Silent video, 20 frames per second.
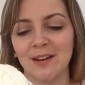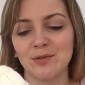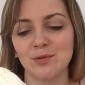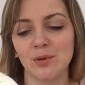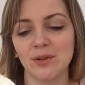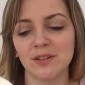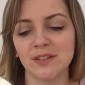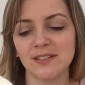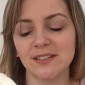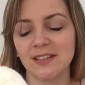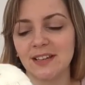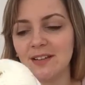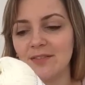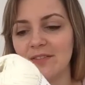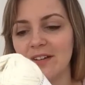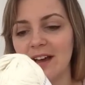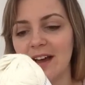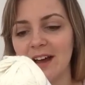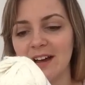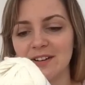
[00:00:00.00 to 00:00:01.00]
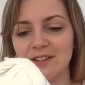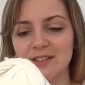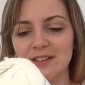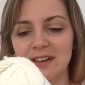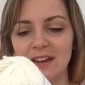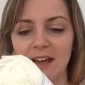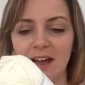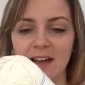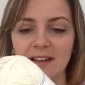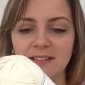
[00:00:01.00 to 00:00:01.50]
I'm trying to see if it
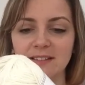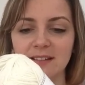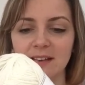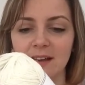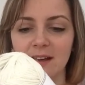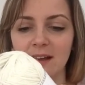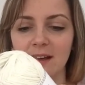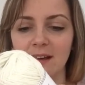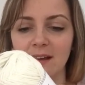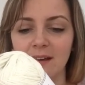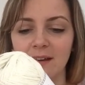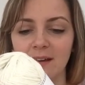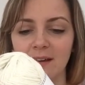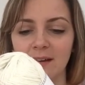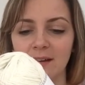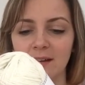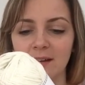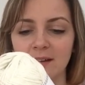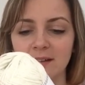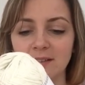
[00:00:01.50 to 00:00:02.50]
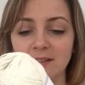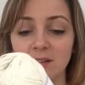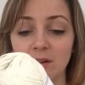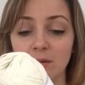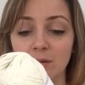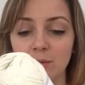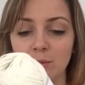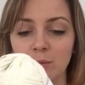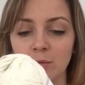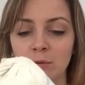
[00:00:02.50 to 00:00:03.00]
actually has a
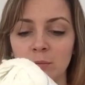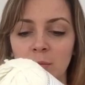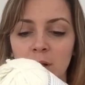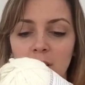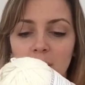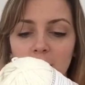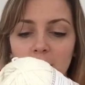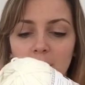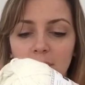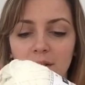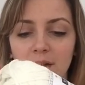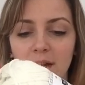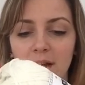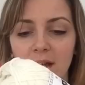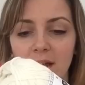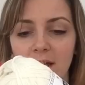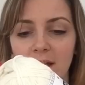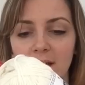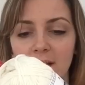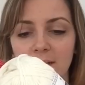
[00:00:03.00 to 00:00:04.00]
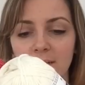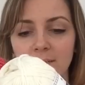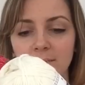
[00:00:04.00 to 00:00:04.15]
got the wool mark on it